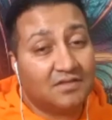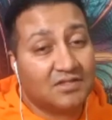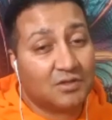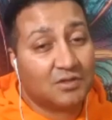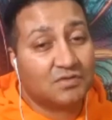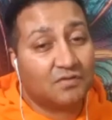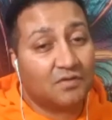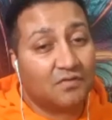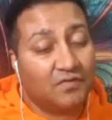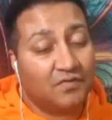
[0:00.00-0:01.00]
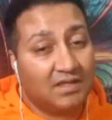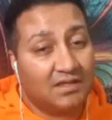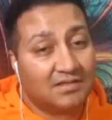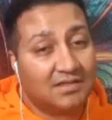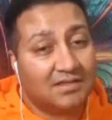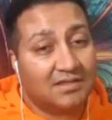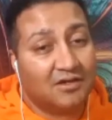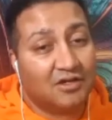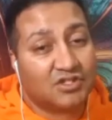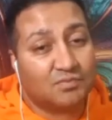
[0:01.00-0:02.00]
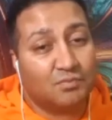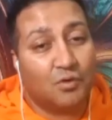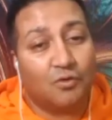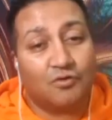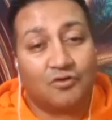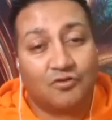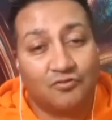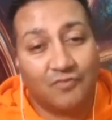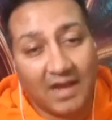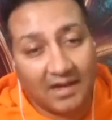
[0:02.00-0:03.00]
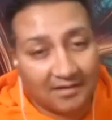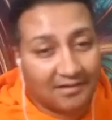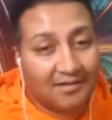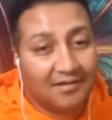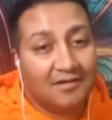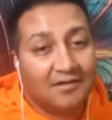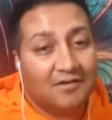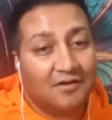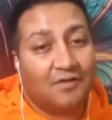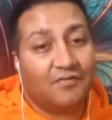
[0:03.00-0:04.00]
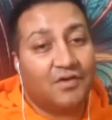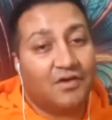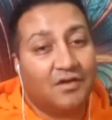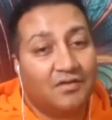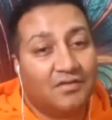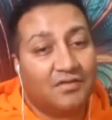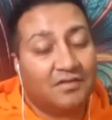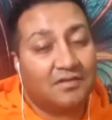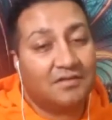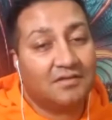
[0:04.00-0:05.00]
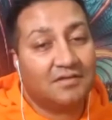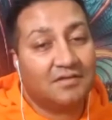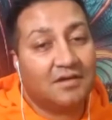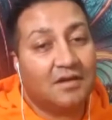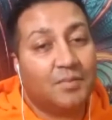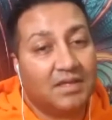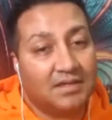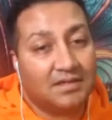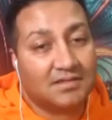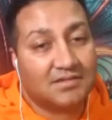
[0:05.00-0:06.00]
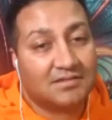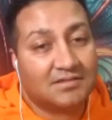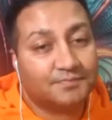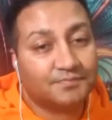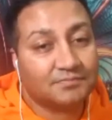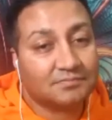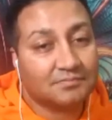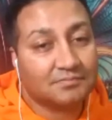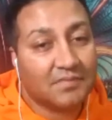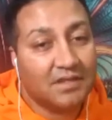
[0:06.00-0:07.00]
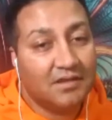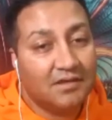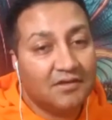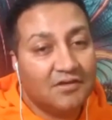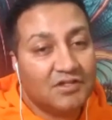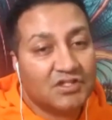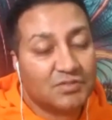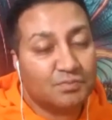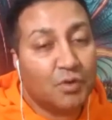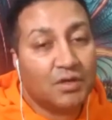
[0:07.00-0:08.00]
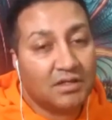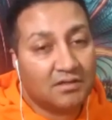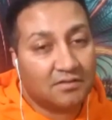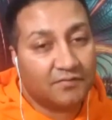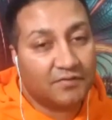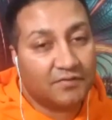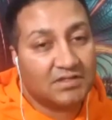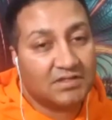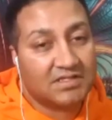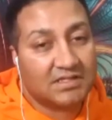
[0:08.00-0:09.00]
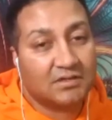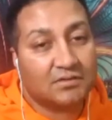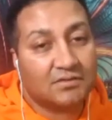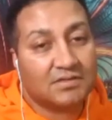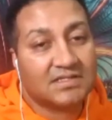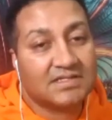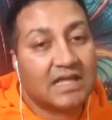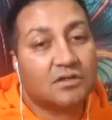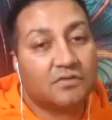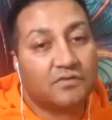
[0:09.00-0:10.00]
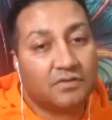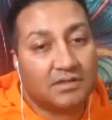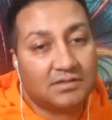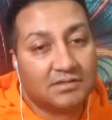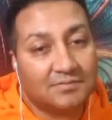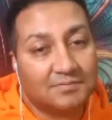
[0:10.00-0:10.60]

the soles of your feet, a small crack of earth appears, small enough for you to still stand over it.